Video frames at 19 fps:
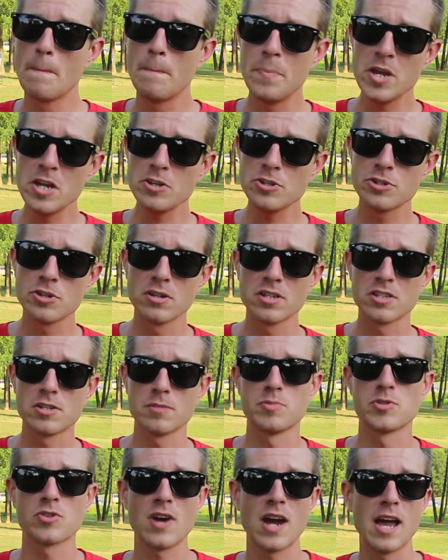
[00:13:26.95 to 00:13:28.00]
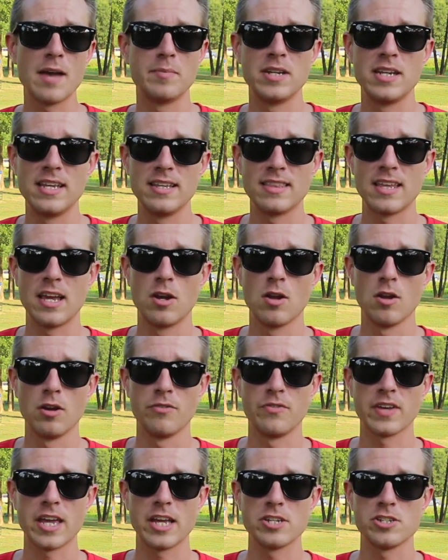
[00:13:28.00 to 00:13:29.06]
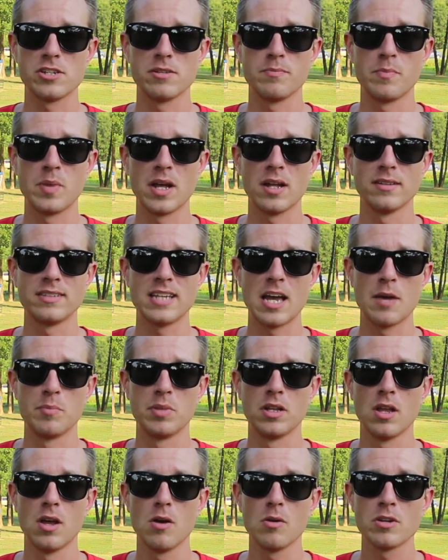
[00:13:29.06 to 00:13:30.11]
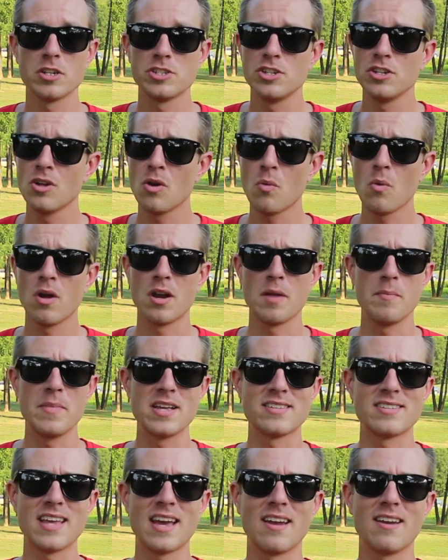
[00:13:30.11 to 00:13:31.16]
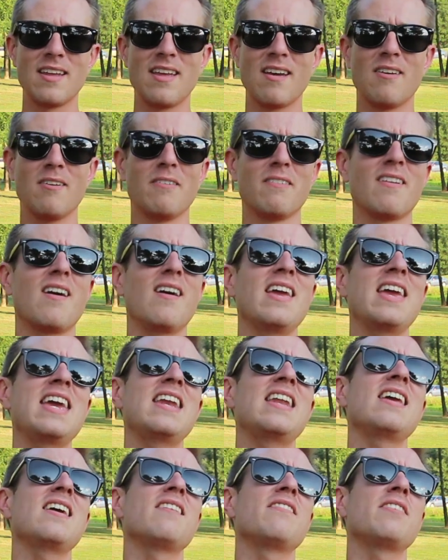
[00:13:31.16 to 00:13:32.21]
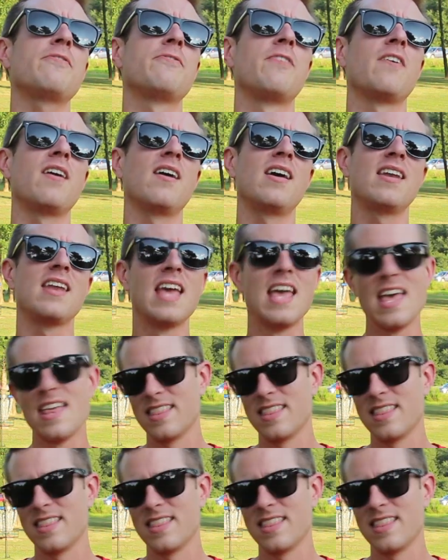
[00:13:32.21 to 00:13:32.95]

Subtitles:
be sure to subscribe and hit that notification bell down below because you don't want to miss out on any of the fun